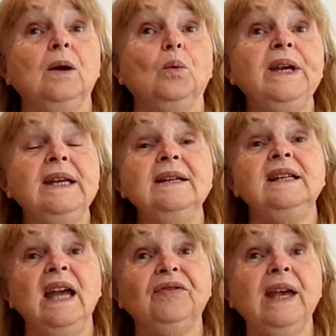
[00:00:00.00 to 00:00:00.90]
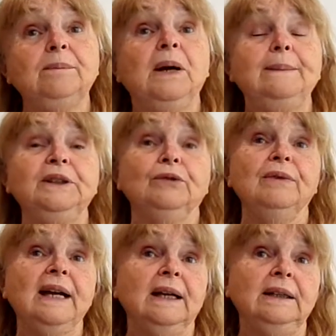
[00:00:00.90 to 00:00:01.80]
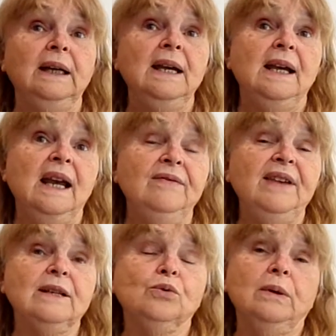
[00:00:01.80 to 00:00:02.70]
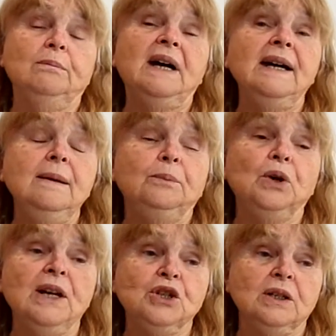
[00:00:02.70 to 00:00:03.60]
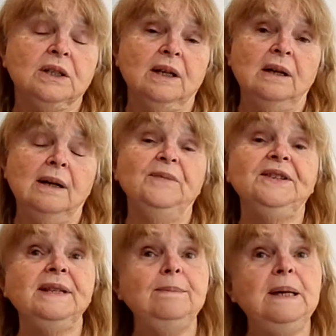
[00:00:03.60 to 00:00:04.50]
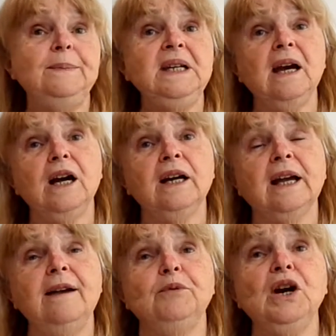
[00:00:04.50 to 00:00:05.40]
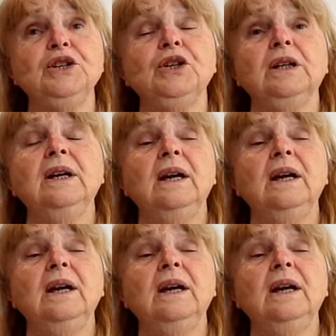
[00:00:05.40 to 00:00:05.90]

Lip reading: We can get that public record, and that's what my project, the CPPR Archive Project,